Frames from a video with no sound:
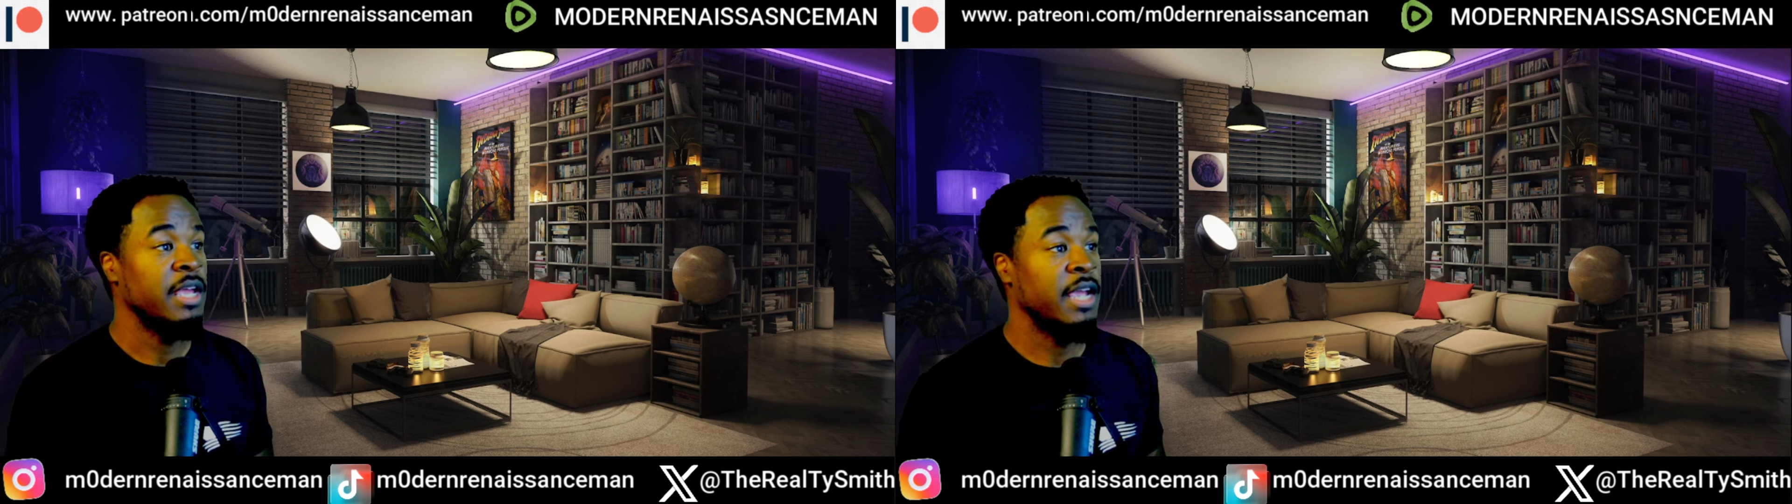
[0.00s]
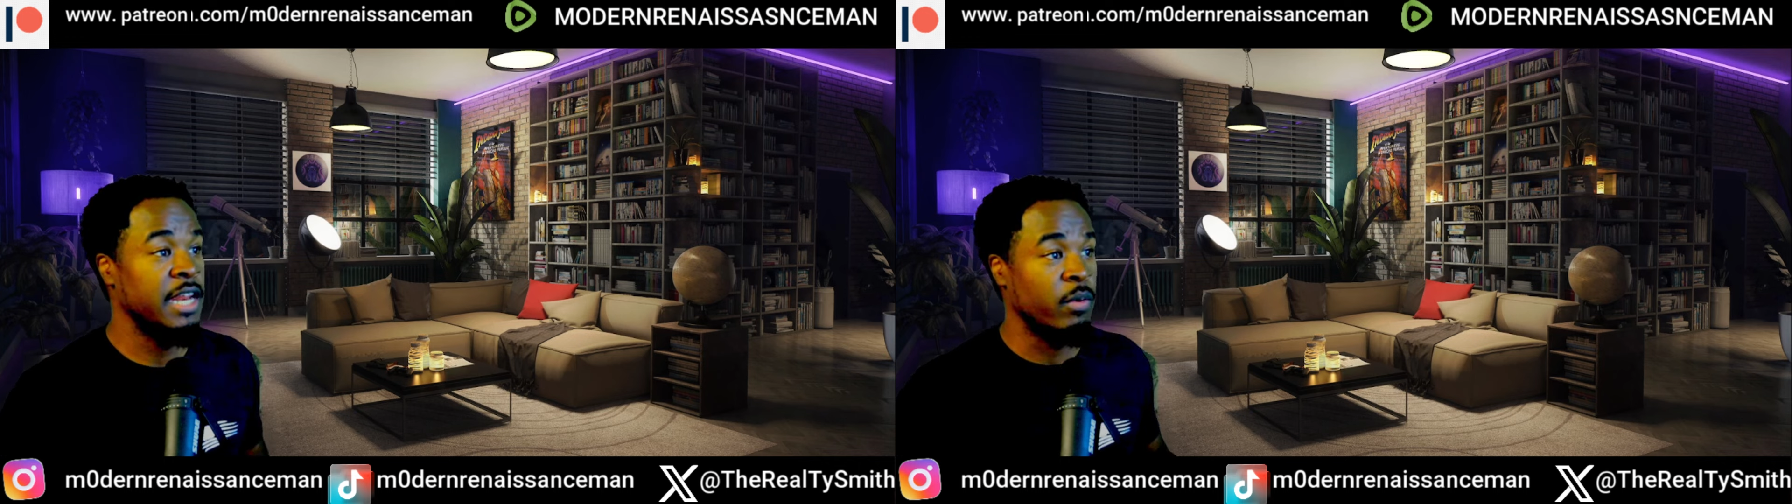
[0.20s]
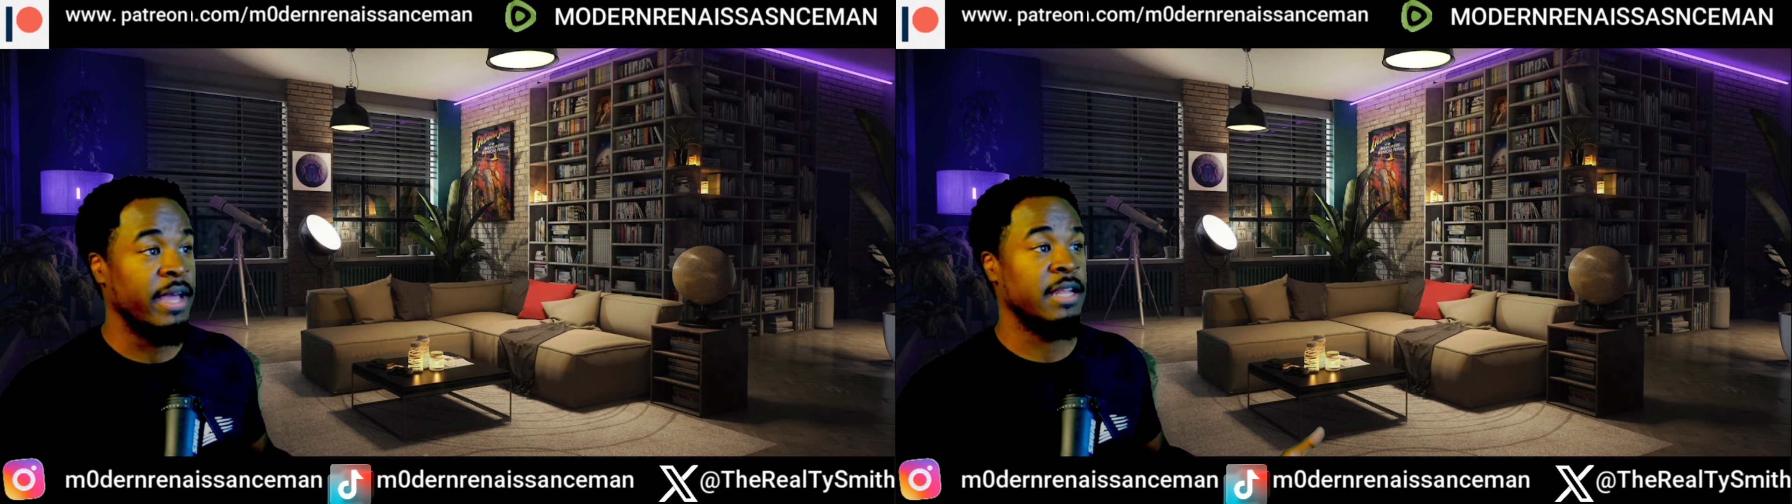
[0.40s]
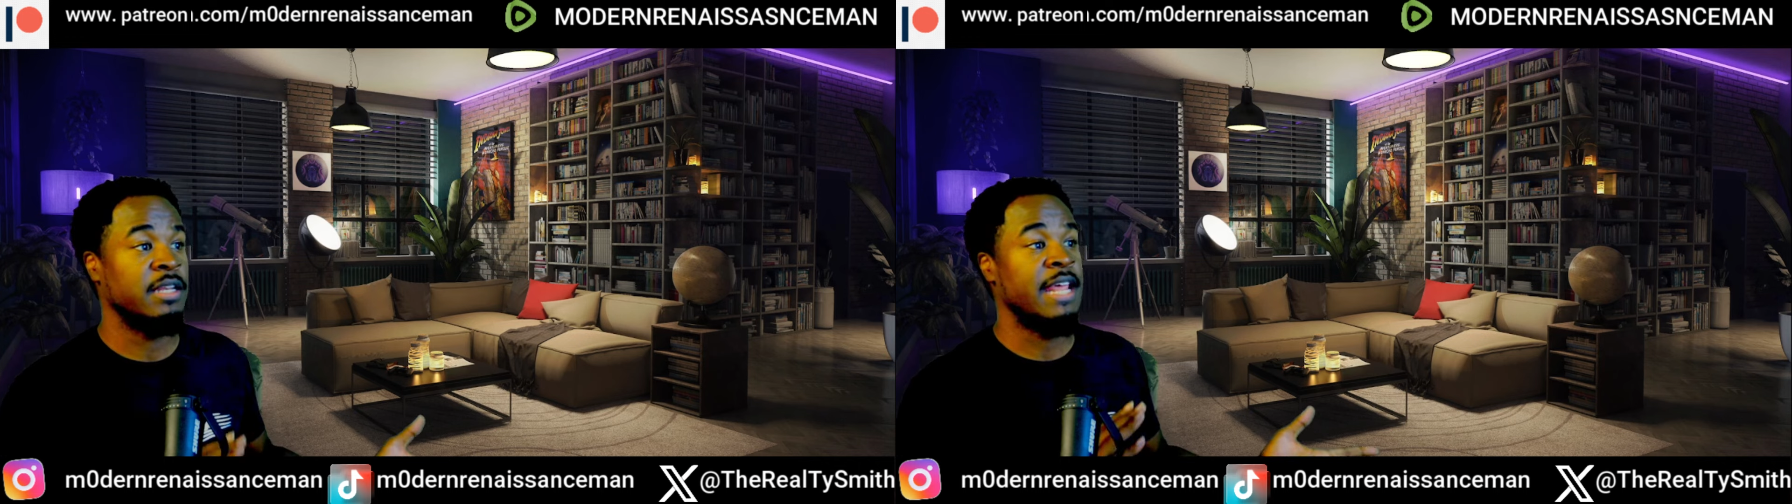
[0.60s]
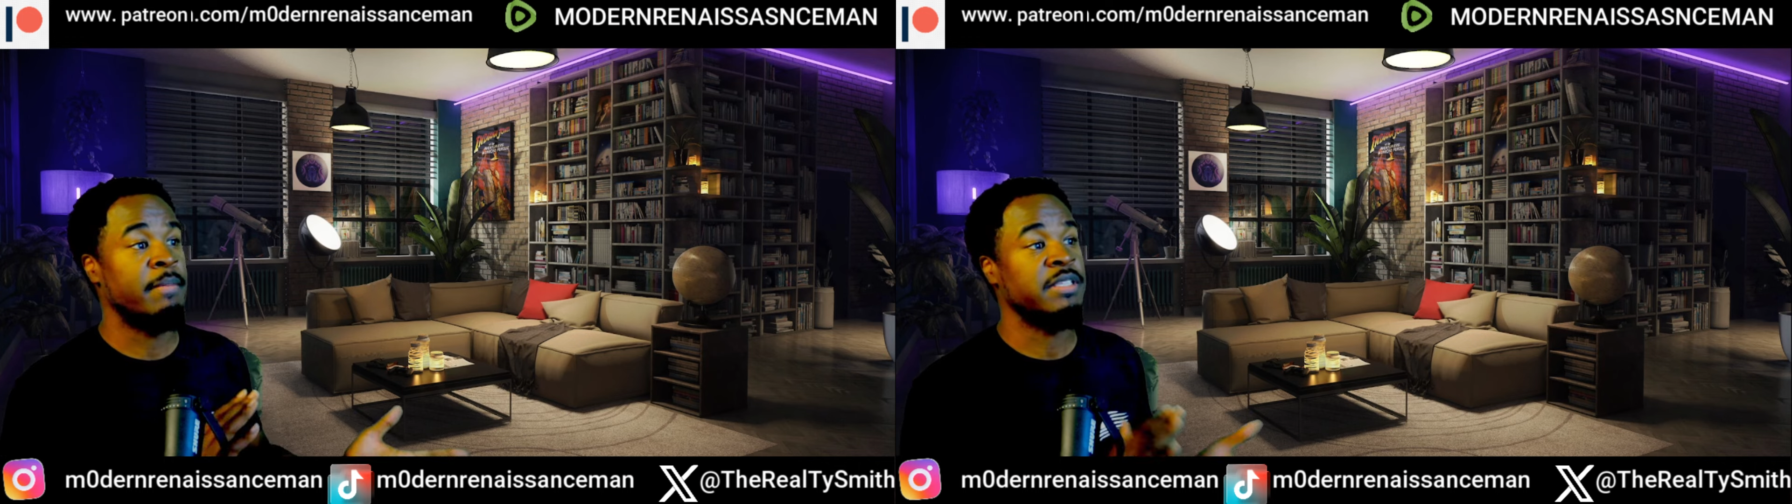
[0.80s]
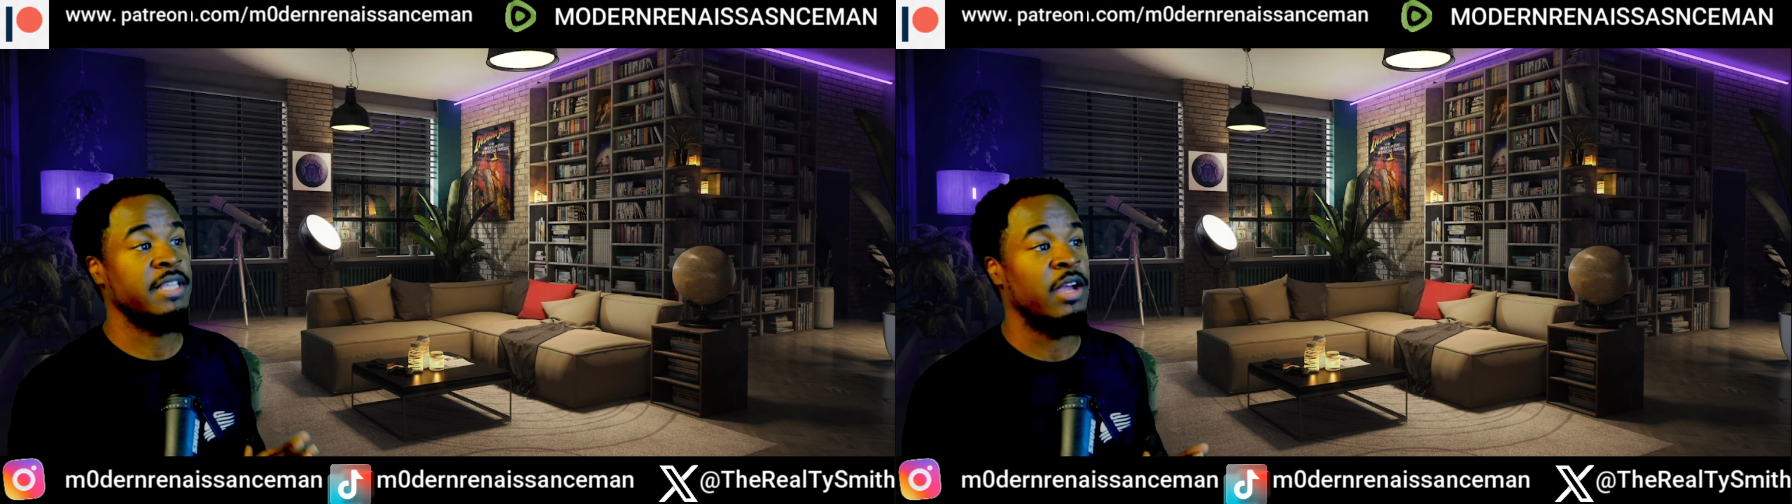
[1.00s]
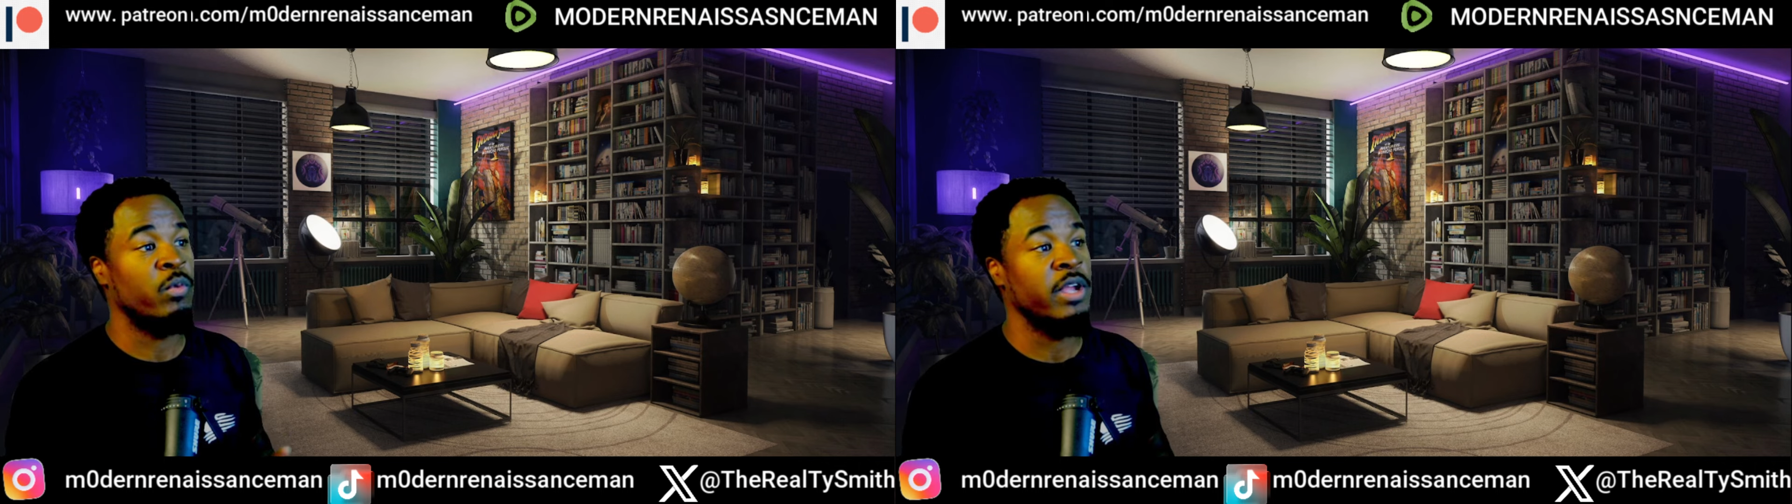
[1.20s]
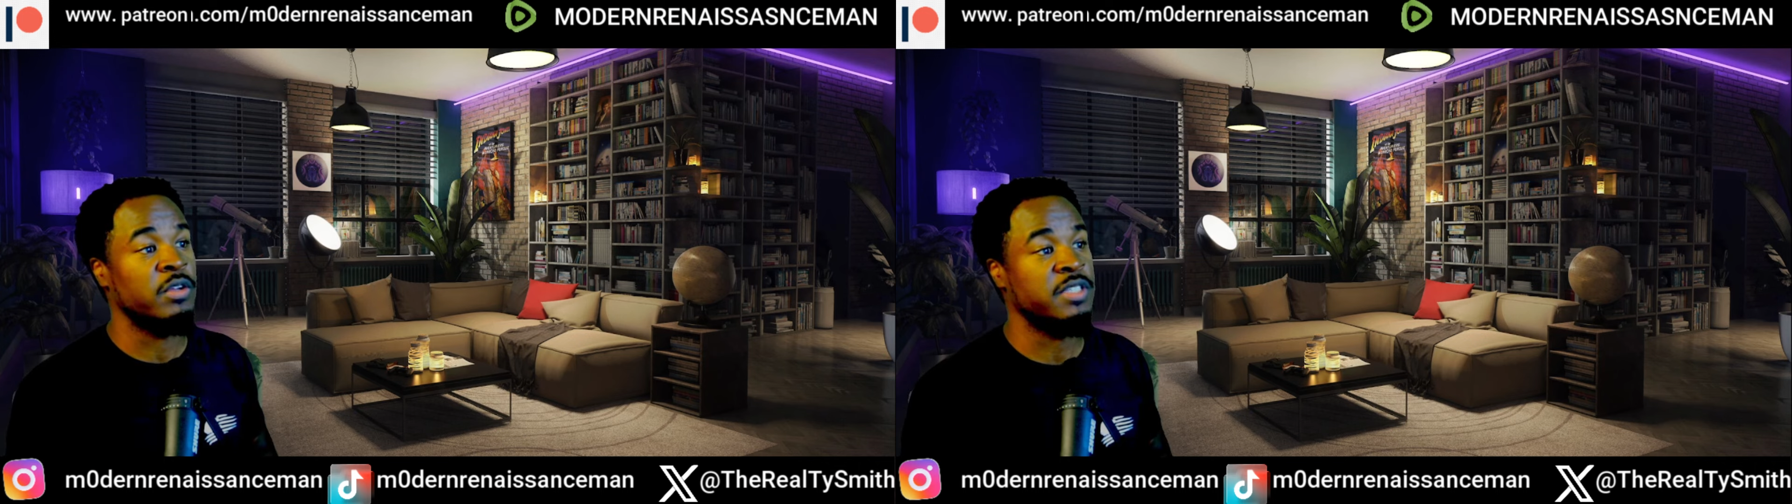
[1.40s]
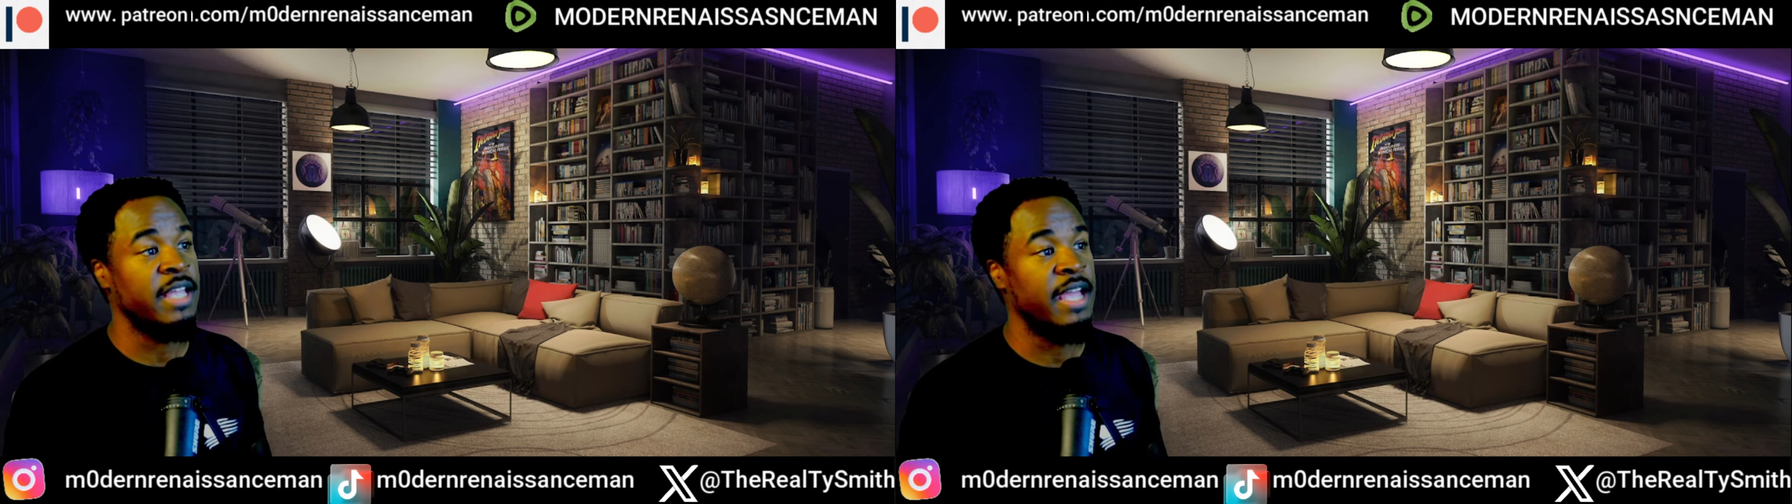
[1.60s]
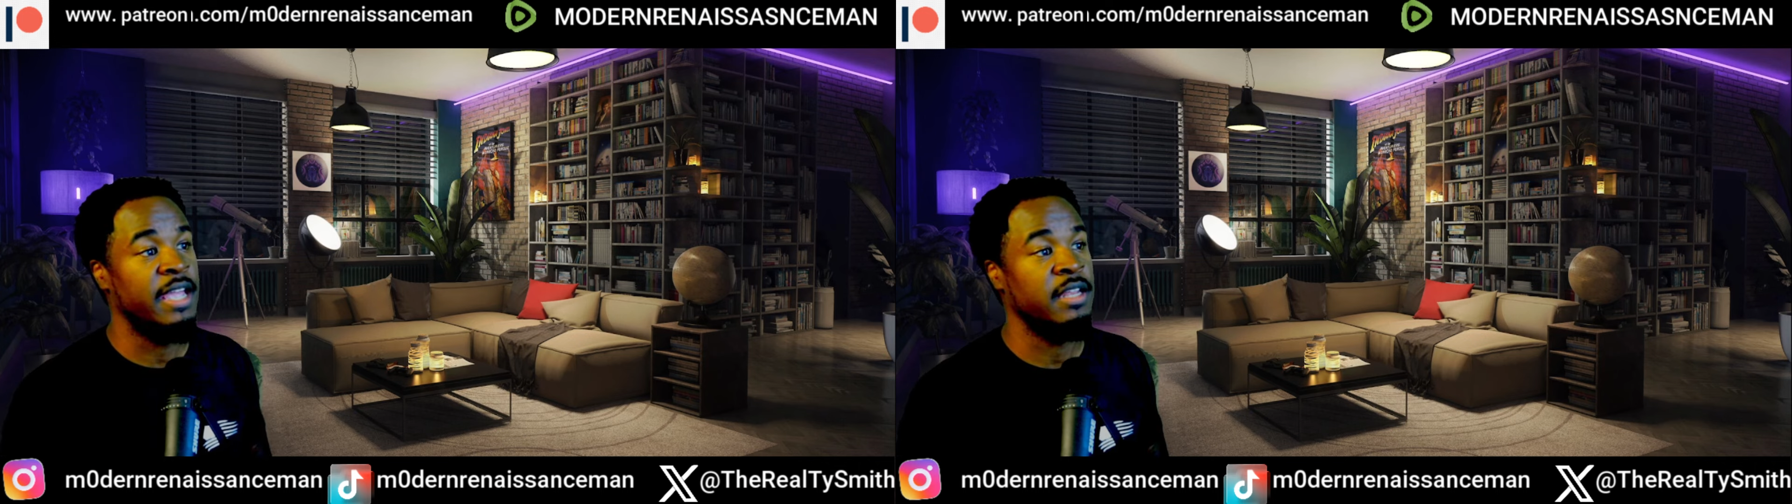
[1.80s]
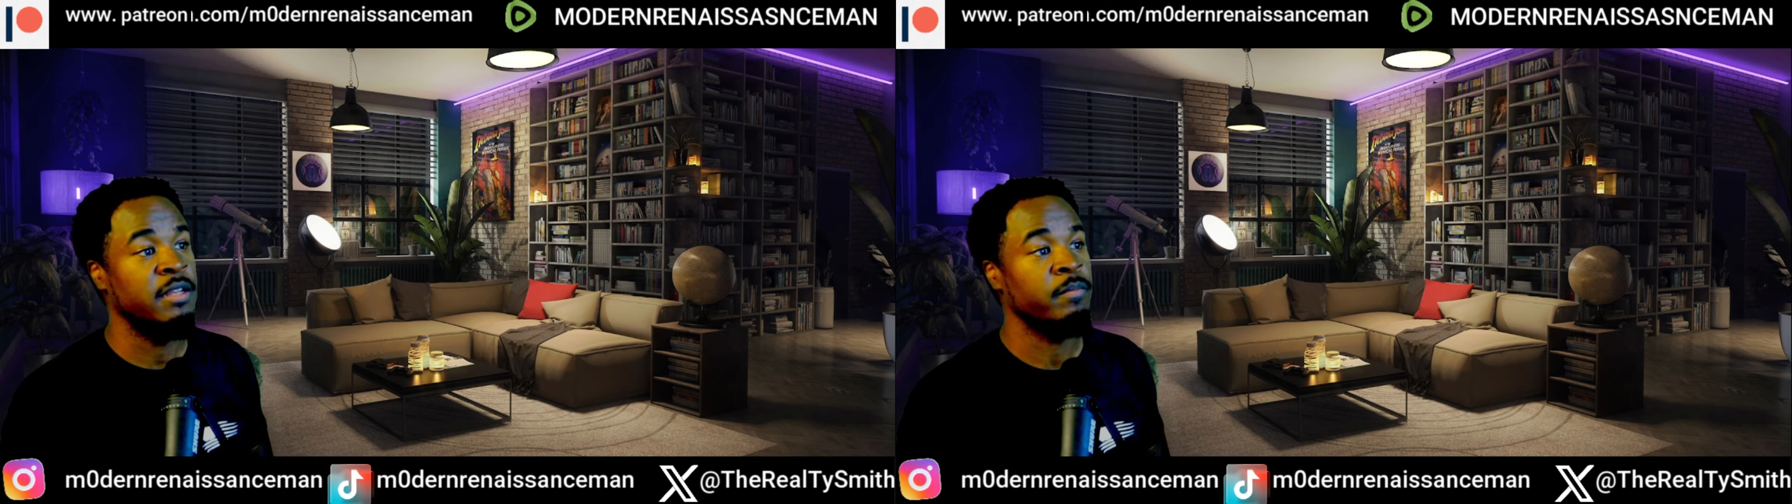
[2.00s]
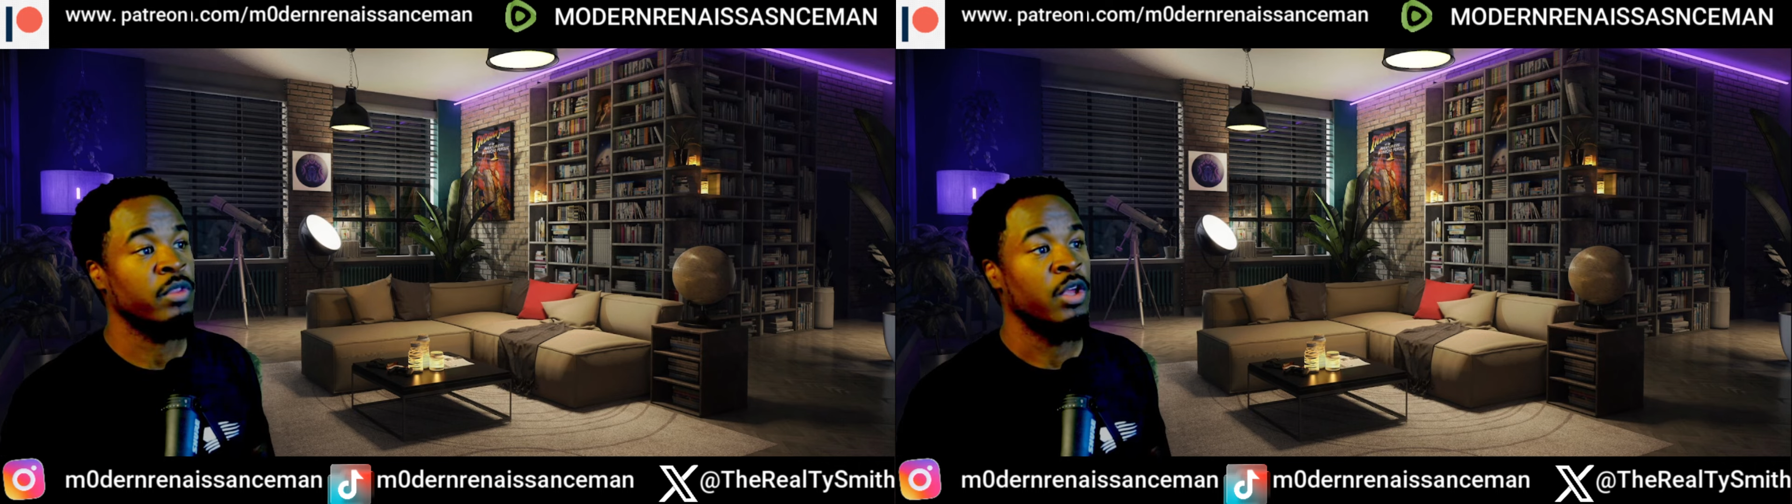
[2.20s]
Anyway, Debbie said, We are staying